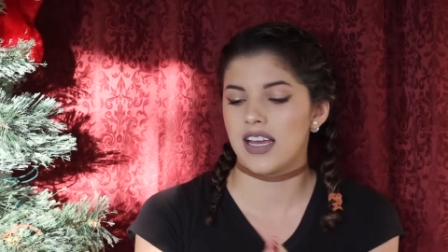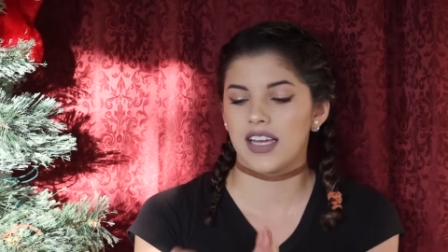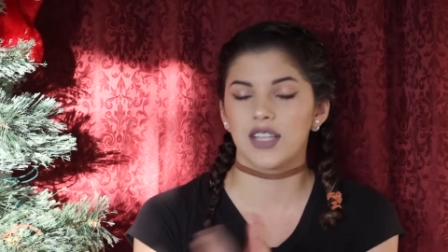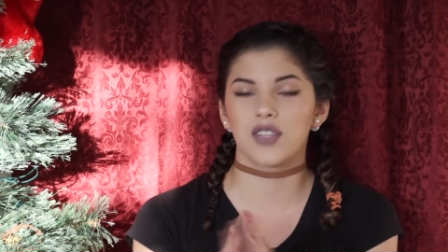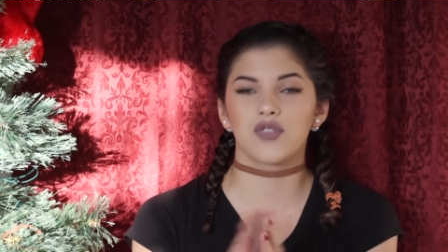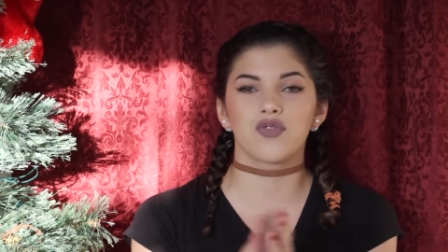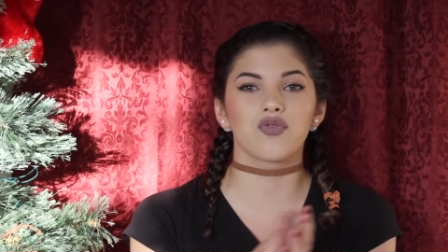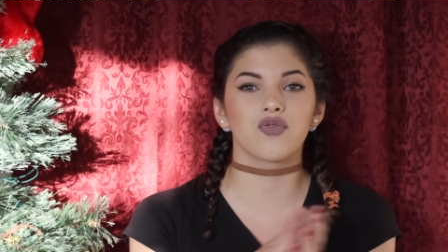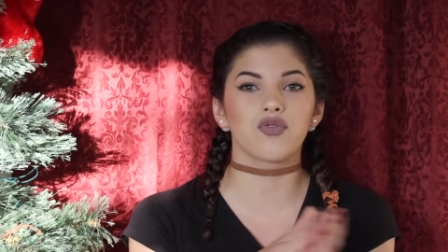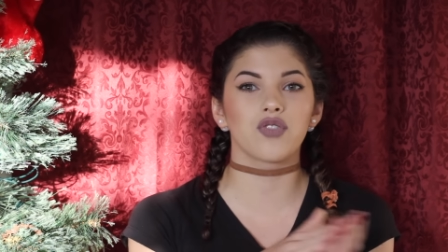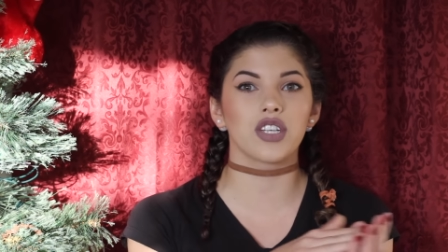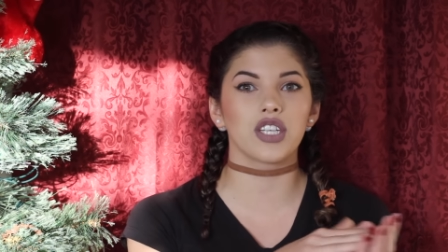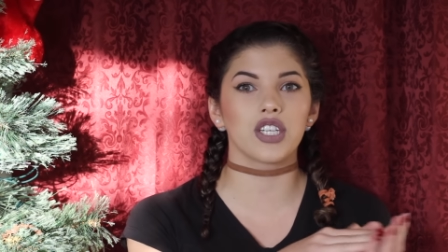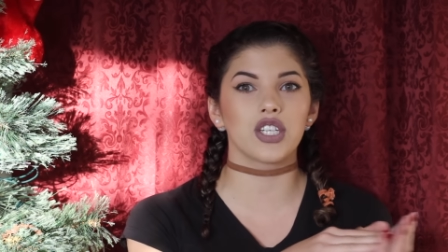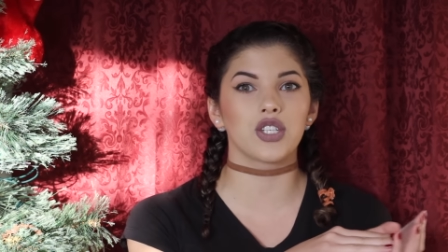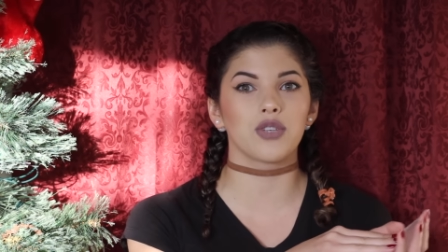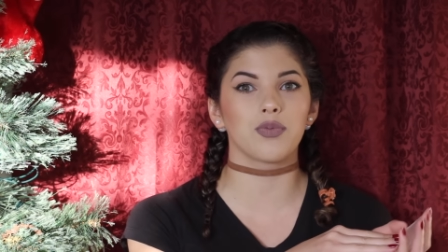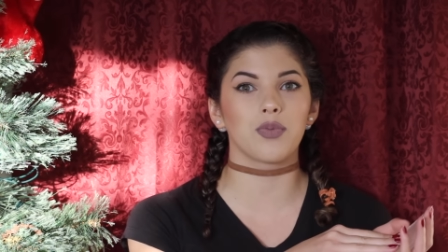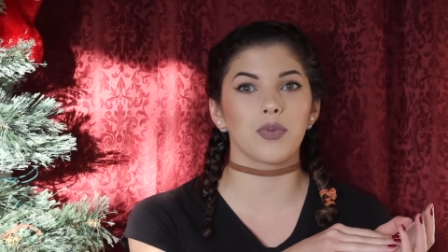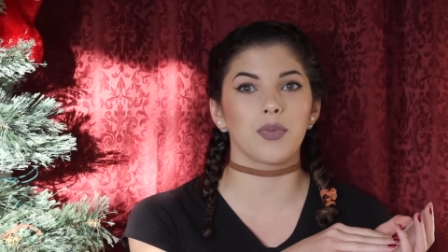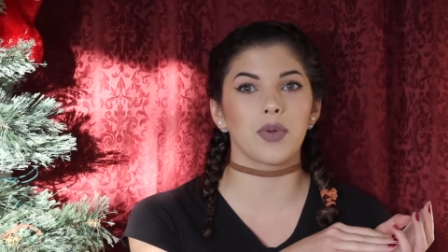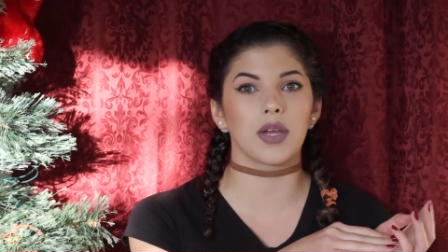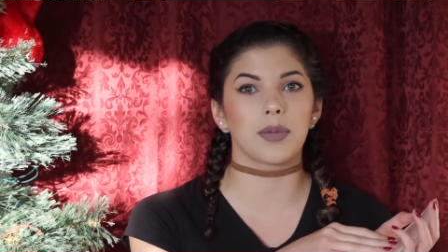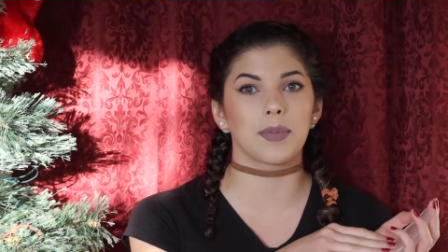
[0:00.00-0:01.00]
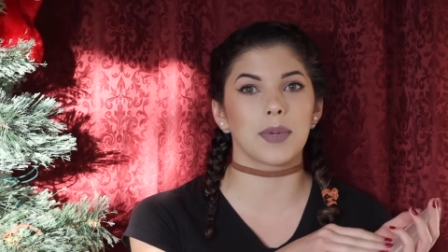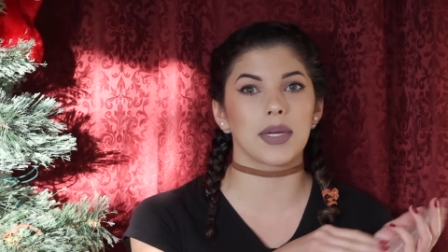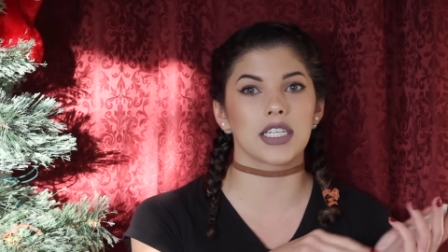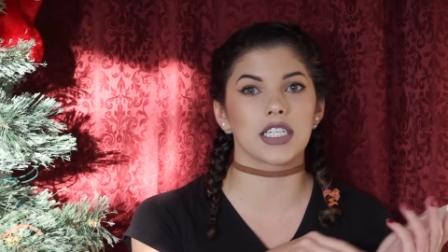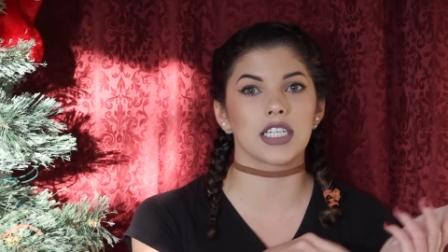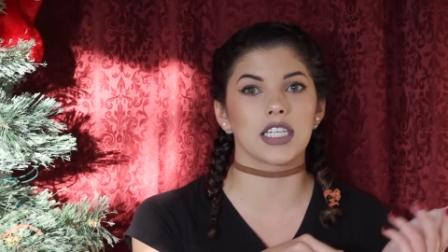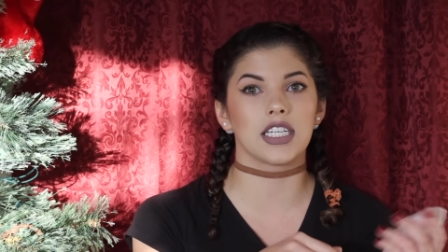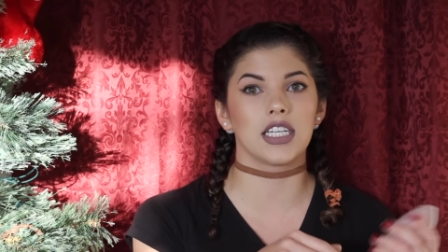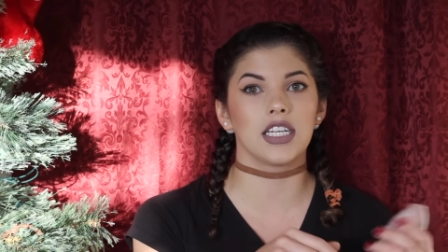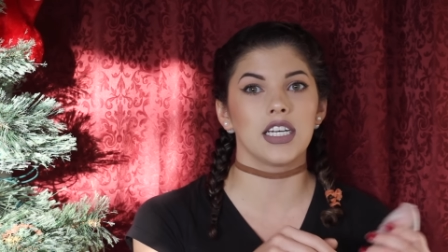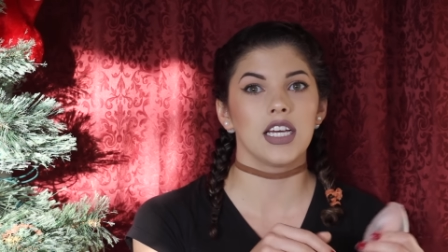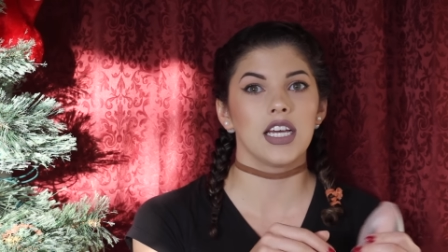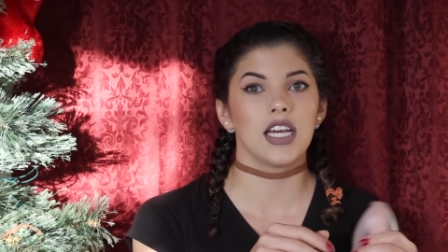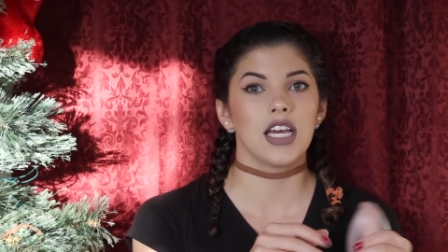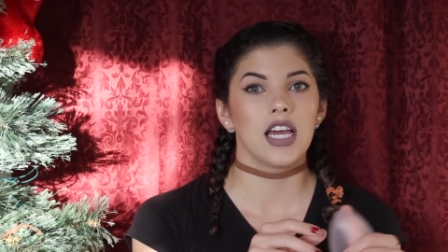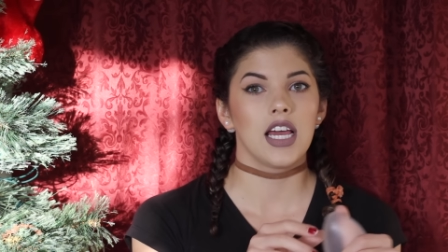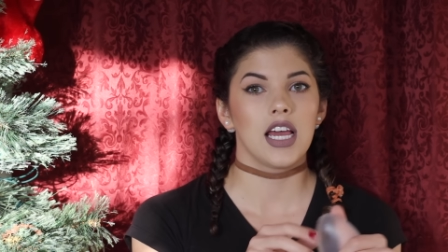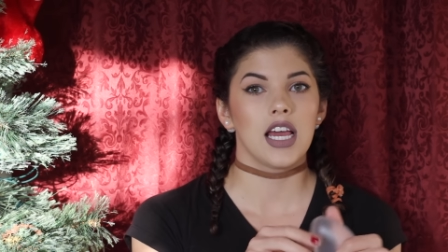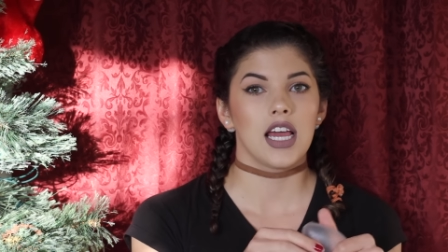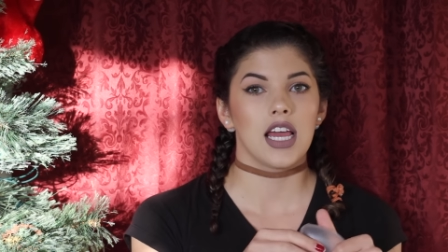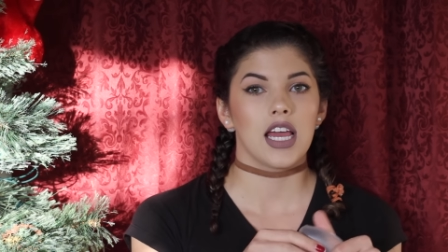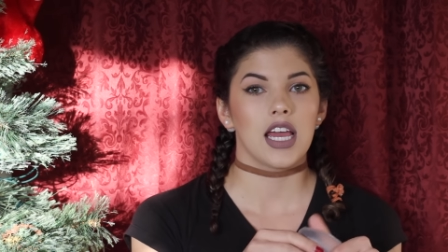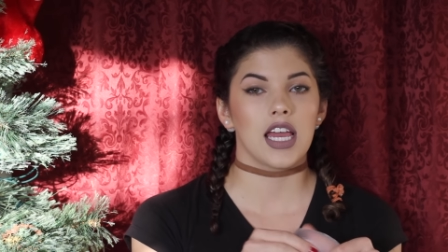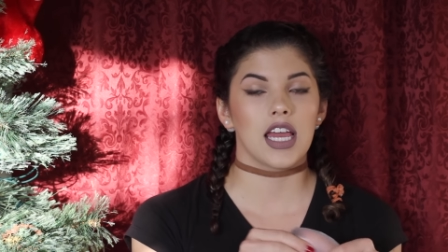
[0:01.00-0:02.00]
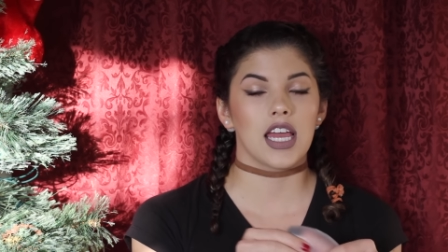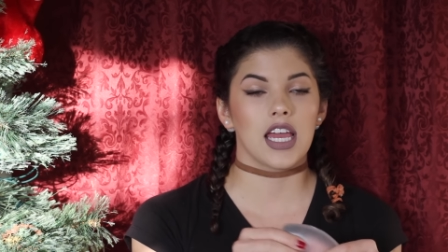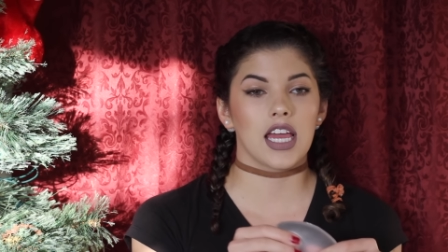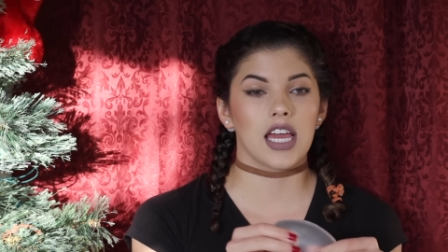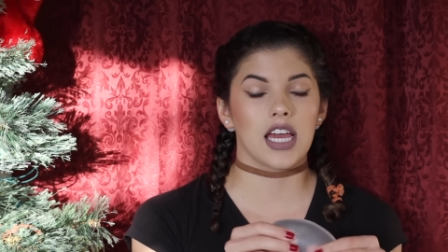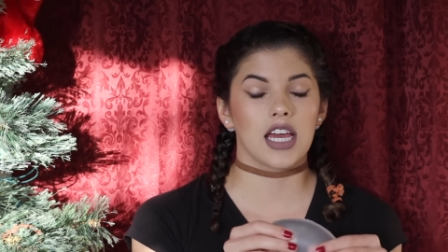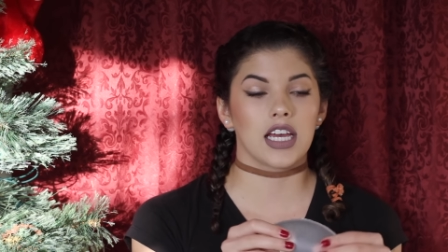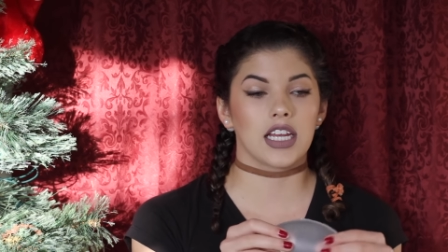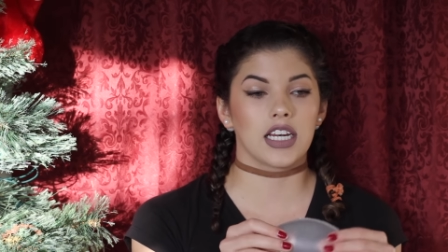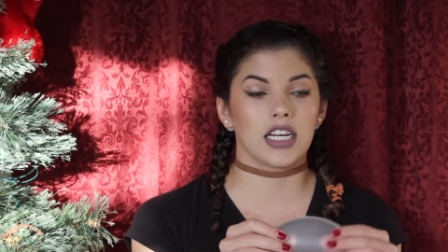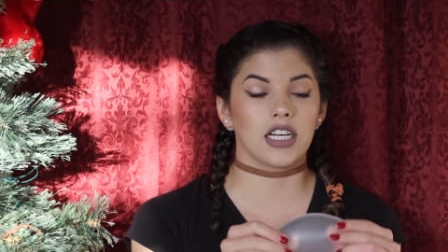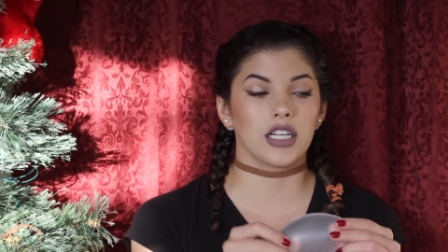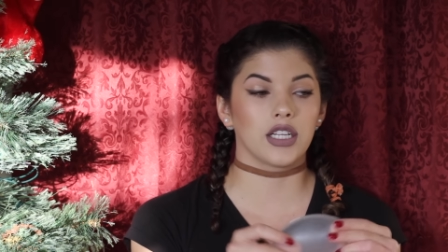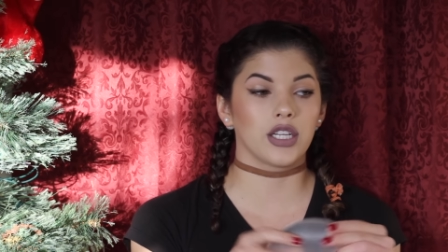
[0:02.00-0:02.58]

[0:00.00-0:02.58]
It's really super pigmented and